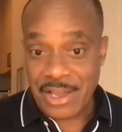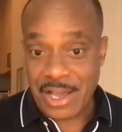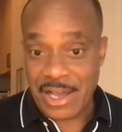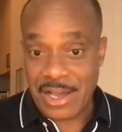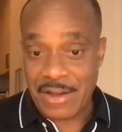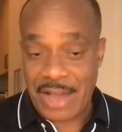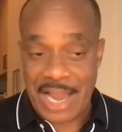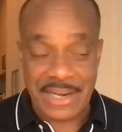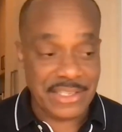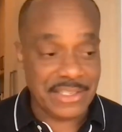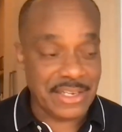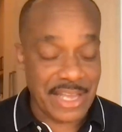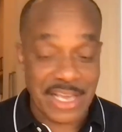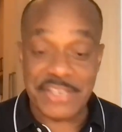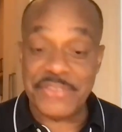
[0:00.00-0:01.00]
Uh, I did
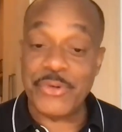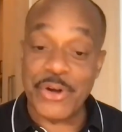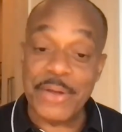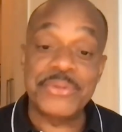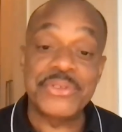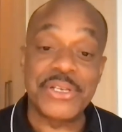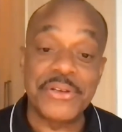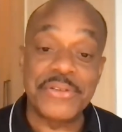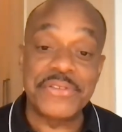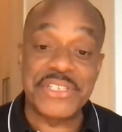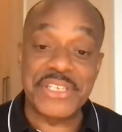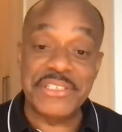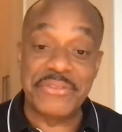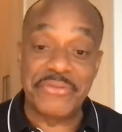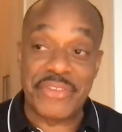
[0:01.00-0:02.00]
the last four episodes of
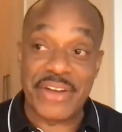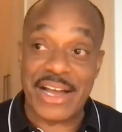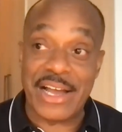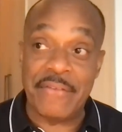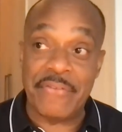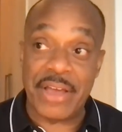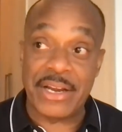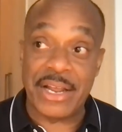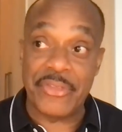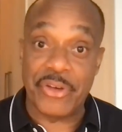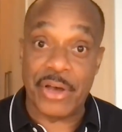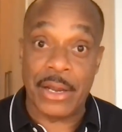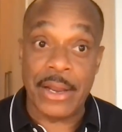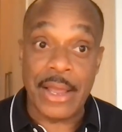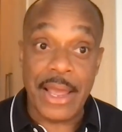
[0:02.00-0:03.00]
season five, and I
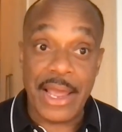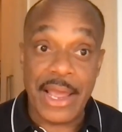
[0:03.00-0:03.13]
thought,